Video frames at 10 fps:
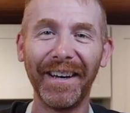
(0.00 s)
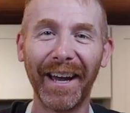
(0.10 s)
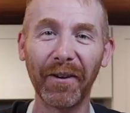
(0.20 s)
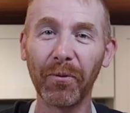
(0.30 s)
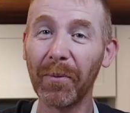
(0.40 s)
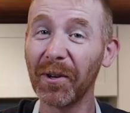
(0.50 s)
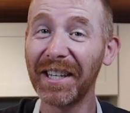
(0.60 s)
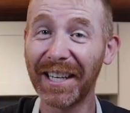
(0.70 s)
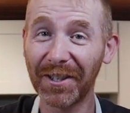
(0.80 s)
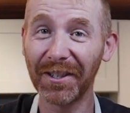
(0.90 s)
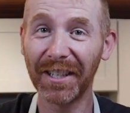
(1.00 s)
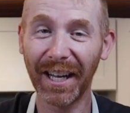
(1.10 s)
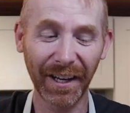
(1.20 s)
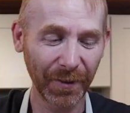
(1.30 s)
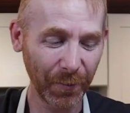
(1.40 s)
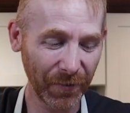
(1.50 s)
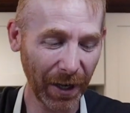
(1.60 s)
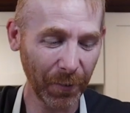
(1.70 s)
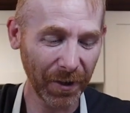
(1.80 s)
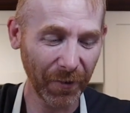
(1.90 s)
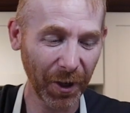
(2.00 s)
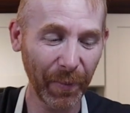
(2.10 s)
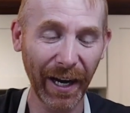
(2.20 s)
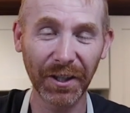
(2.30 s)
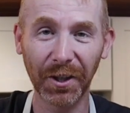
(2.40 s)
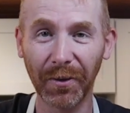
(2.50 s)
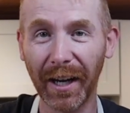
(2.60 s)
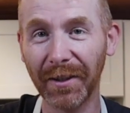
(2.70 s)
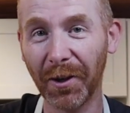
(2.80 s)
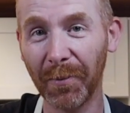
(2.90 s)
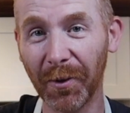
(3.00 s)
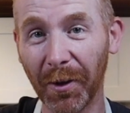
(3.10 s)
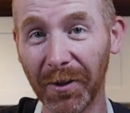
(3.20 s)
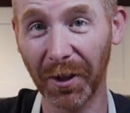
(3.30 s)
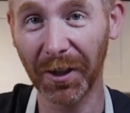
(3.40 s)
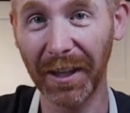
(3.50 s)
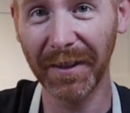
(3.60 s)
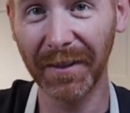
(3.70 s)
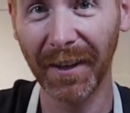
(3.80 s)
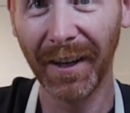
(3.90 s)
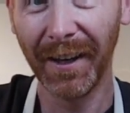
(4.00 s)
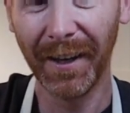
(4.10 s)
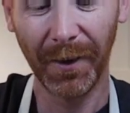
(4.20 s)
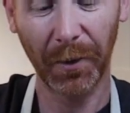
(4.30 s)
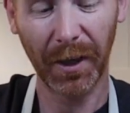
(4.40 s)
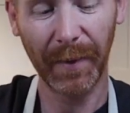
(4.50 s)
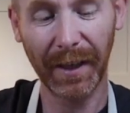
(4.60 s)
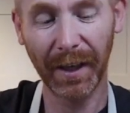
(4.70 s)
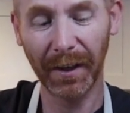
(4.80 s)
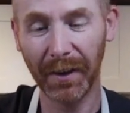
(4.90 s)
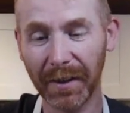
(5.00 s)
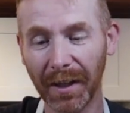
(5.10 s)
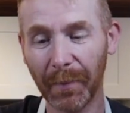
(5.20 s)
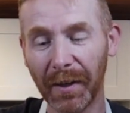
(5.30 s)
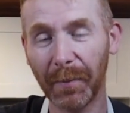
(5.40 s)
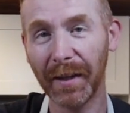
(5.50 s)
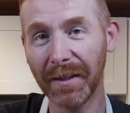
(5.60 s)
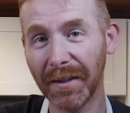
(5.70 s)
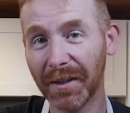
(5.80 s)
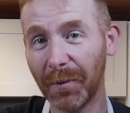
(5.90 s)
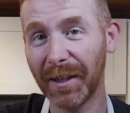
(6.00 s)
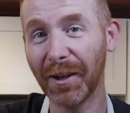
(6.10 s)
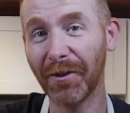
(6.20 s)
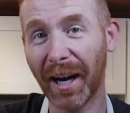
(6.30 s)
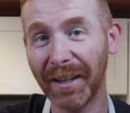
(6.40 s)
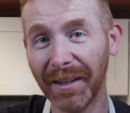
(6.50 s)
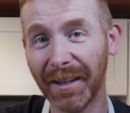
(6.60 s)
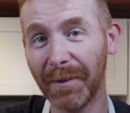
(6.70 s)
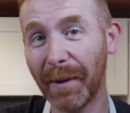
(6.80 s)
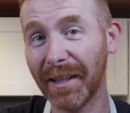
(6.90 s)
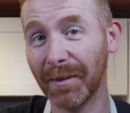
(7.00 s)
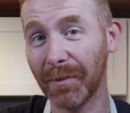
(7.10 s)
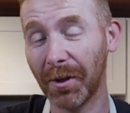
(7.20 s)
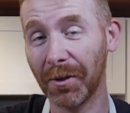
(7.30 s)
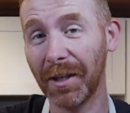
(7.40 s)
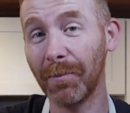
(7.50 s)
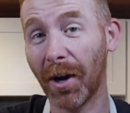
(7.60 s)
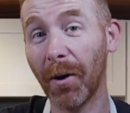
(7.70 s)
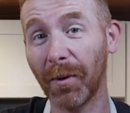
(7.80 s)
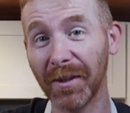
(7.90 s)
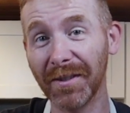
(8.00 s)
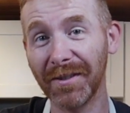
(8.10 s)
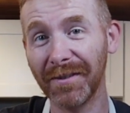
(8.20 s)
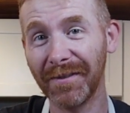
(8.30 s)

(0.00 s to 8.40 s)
Hey everyone, we're in the kitchen today. We've got one of our pasture-raised homegrown turkeys. We're going to be cutting this up into pieces so we can grind it and make some turkey bratwursts.